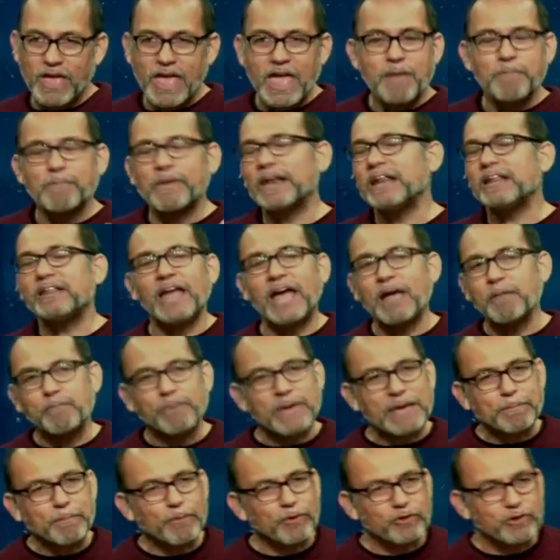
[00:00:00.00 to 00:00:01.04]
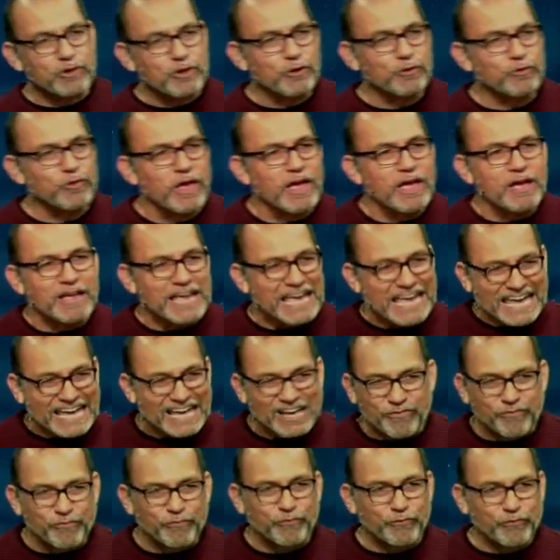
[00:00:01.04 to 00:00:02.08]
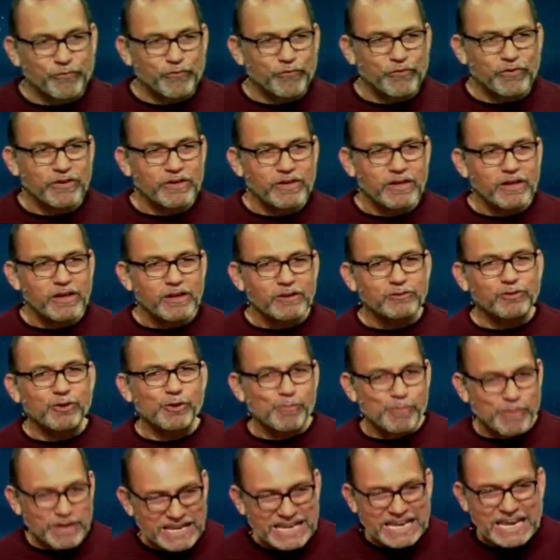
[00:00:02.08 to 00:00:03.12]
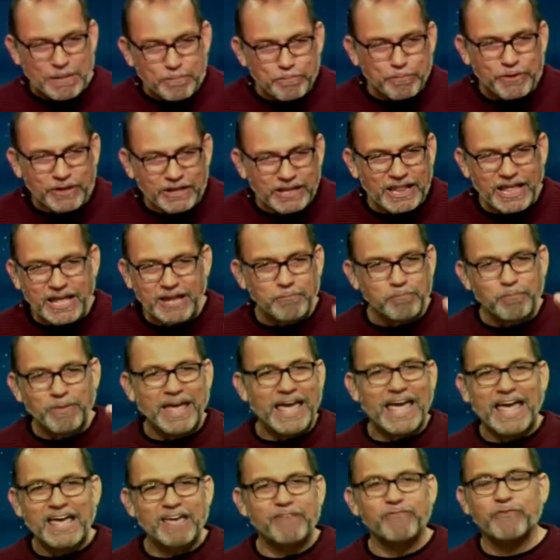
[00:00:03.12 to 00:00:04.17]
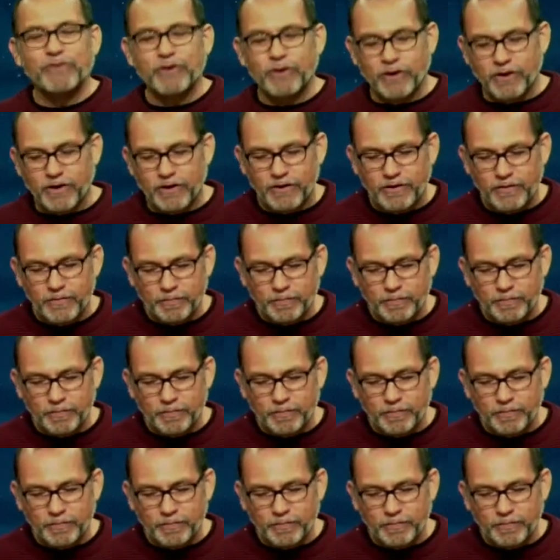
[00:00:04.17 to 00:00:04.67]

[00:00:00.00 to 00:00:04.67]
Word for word: Many times people use if to manipulate behavior.